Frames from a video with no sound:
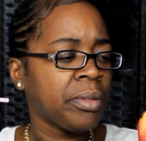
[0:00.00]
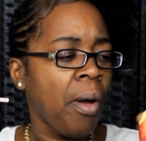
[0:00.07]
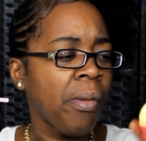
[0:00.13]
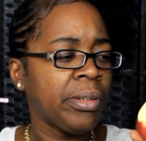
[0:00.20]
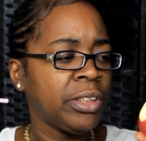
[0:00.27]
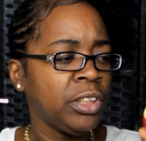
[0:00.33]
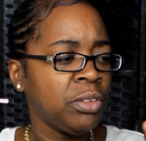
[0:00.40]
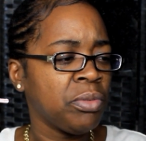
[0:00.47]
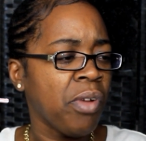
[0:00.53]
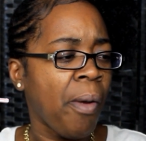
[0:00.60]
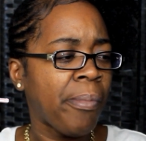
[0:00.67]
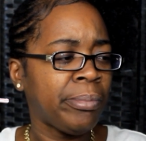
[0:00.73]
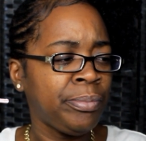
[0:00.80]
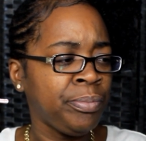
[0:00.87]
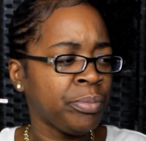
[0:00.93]
Oh, this one,
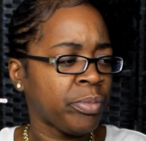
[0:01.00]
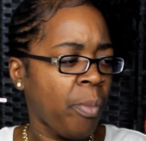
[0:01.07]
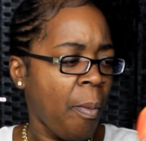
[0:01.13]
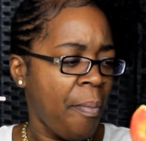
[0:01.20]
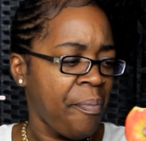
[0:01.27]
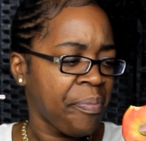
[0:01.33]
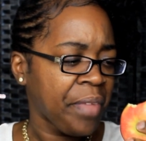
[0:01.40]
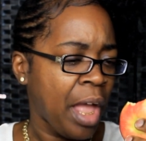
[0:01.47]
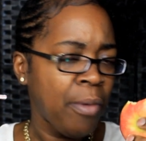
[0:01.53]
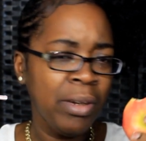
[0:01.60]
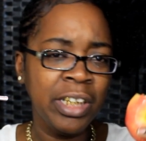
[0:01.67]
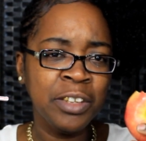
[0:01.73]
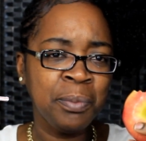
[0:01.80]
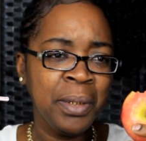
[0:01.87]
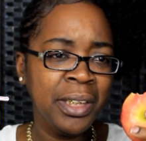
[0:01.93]
though, mm, I
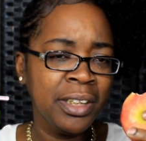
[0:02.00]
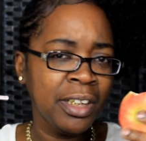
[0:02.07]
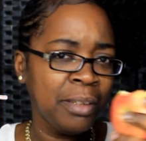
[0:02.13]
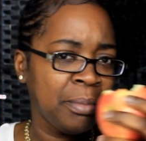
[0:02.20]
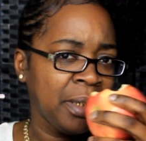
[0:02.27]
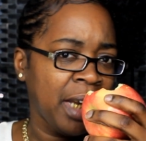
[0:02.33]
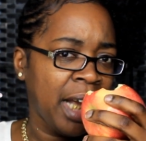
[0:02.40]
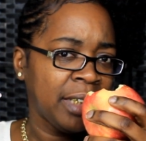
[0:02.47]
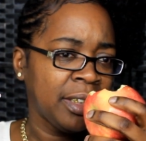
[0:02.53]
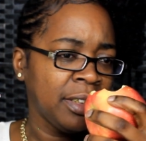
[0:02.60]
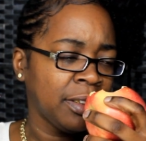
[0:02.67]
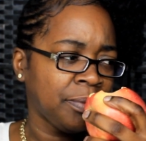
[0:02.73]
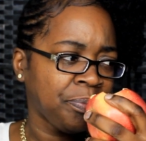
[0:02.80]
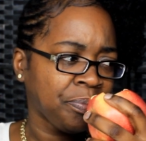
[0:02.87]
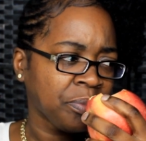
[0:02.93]
wasn't expecting it to be like this.